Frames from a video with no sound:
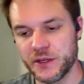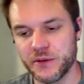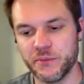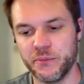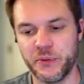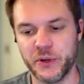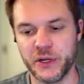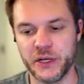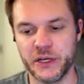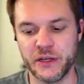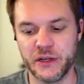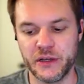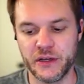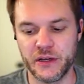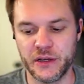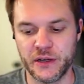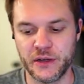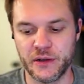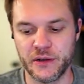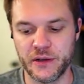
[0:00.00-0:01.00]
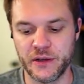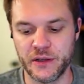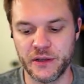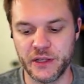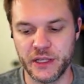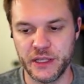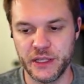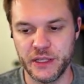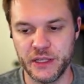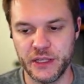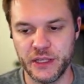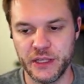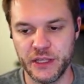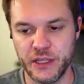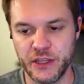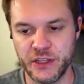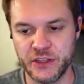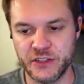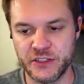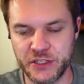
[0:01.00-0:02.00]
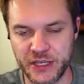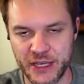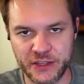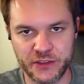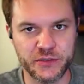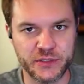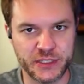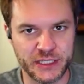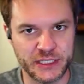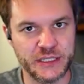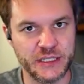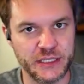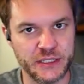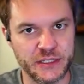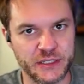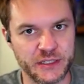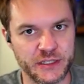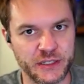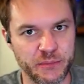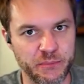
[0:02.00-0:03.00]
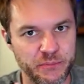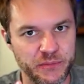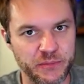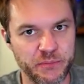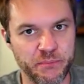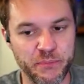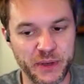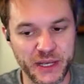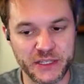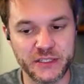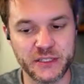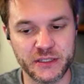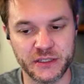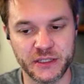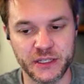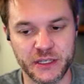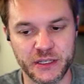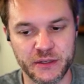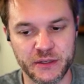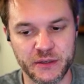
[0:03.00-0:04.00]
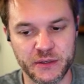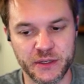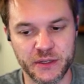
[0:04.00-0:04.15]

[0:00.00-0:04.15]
But take those ideas, and they're basically,